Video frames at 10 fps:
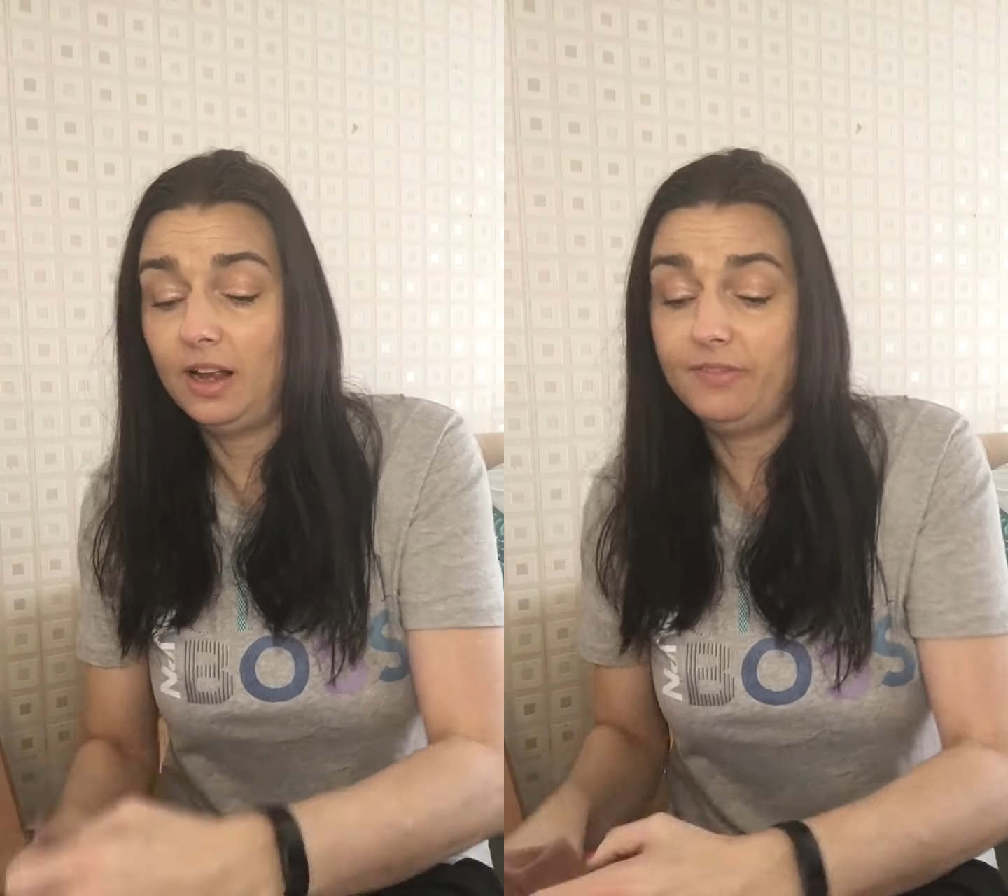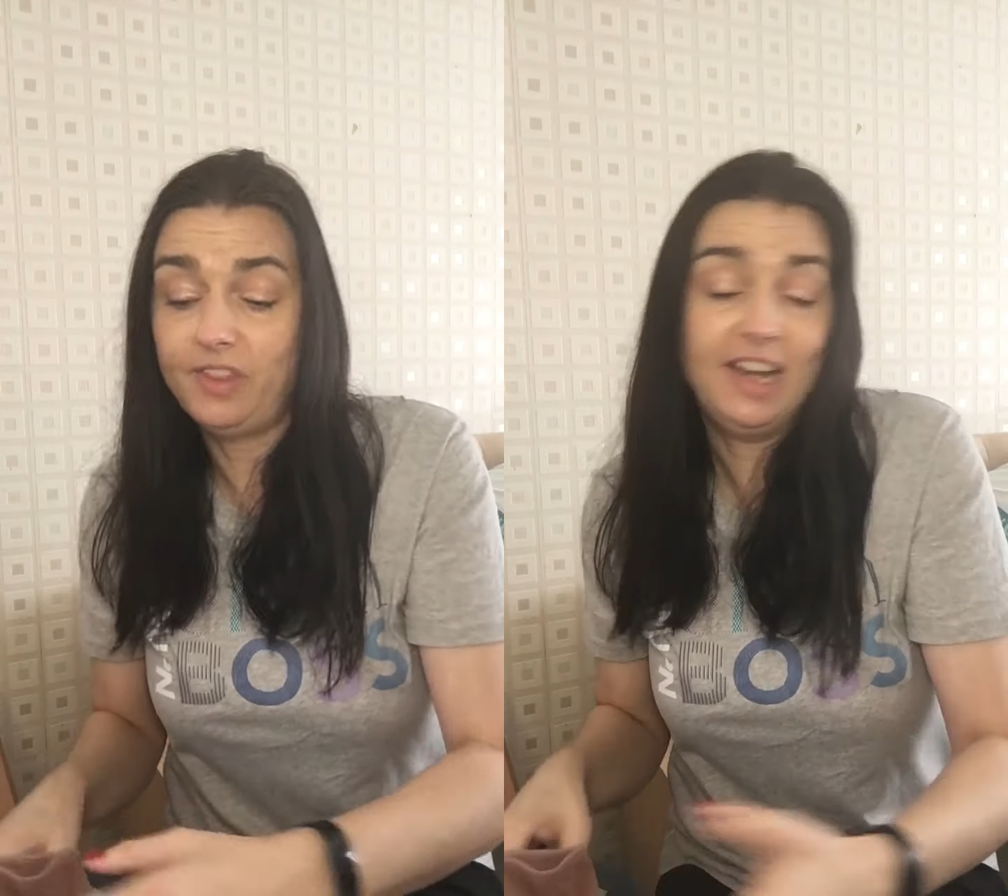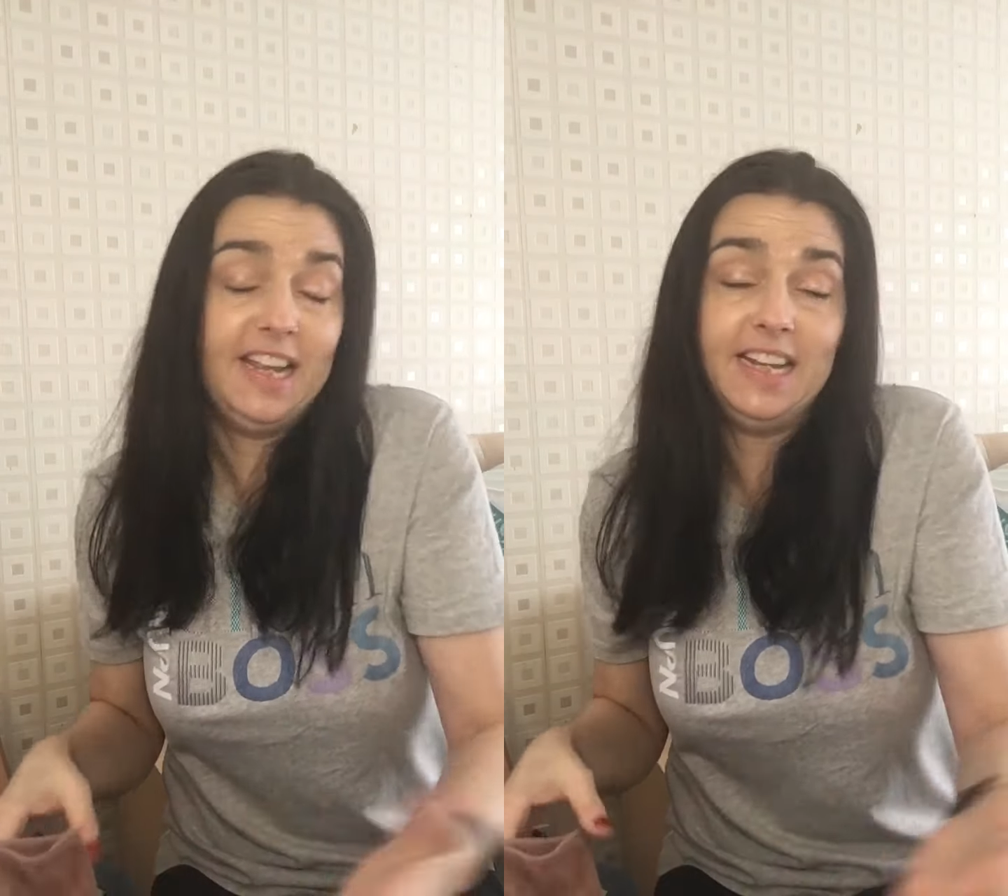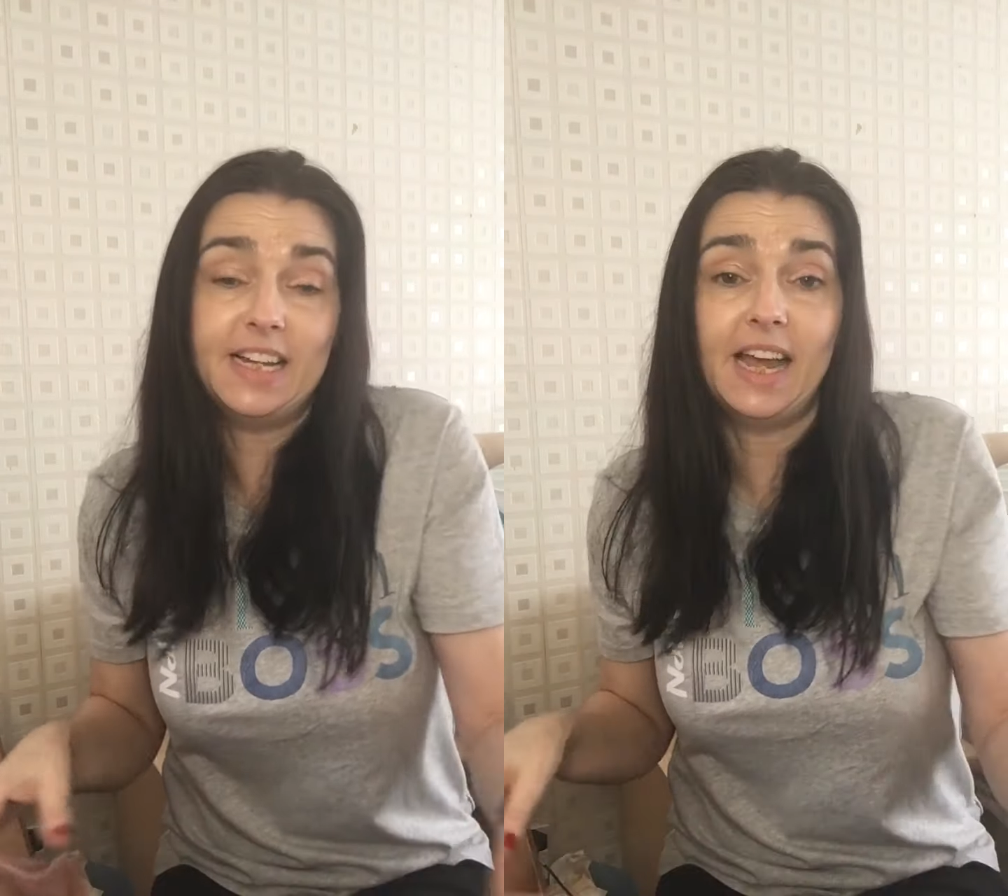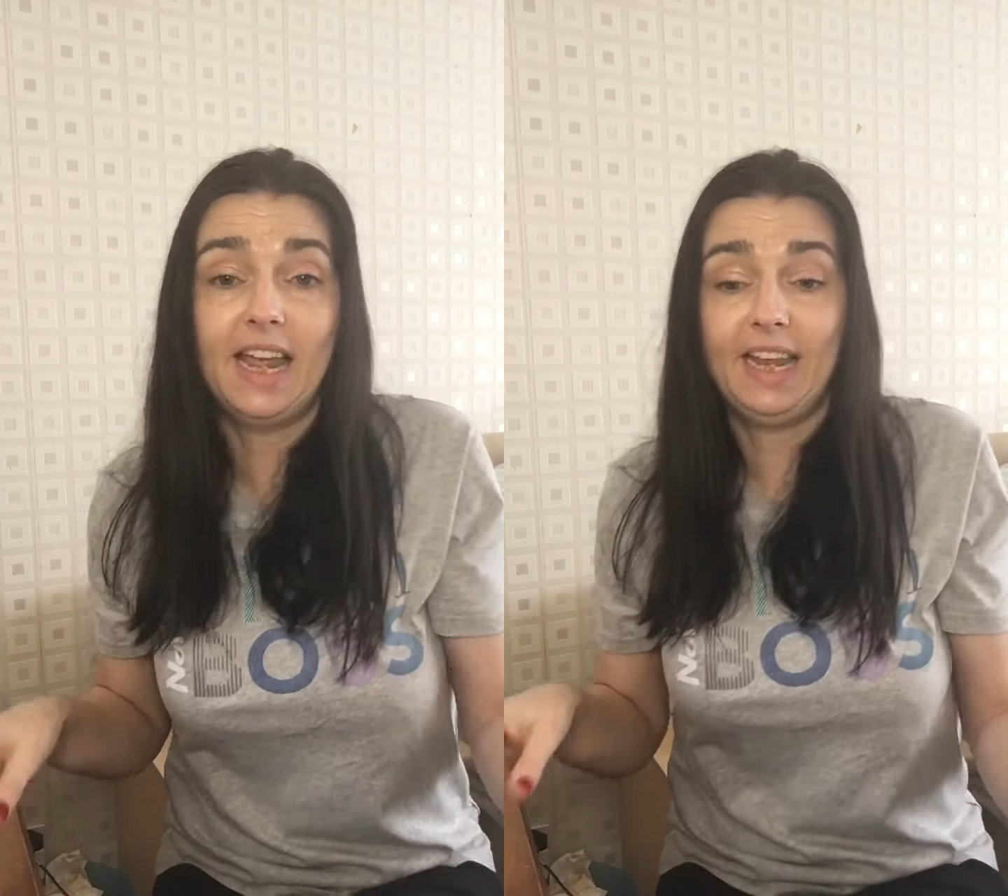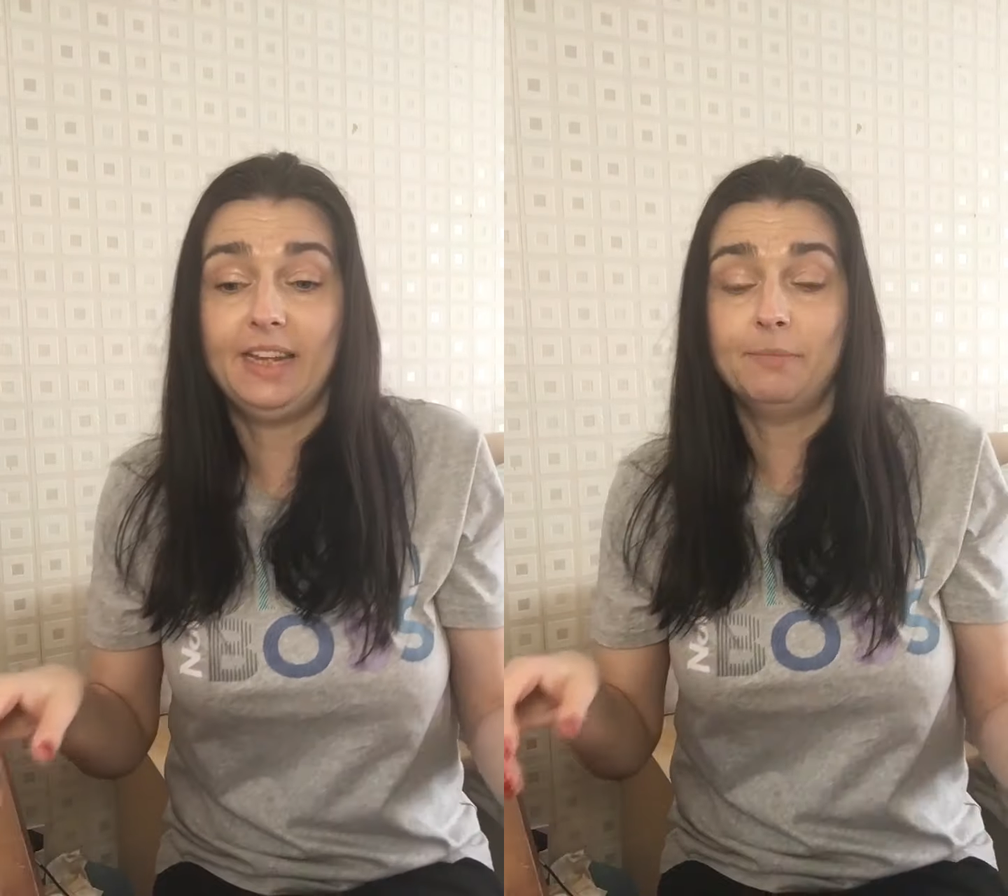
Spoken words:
the leader in